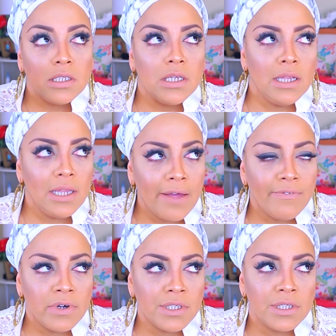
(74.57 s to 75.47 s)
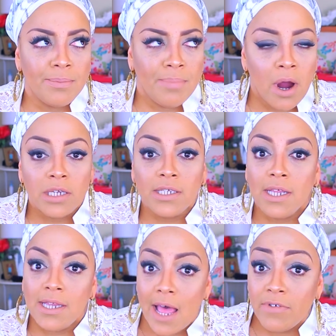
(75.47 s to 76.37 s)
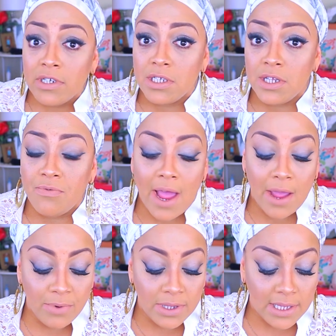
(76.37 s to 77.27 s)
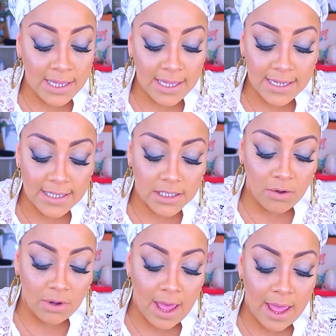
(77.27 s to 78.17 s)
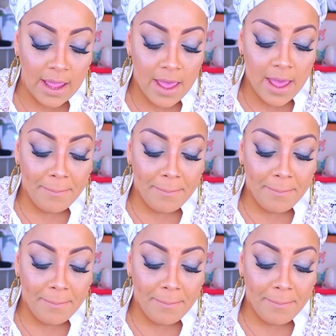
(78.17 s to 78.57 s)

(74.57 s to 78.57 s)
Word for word: to the left or to the part, to the left or to the right with ease, okay?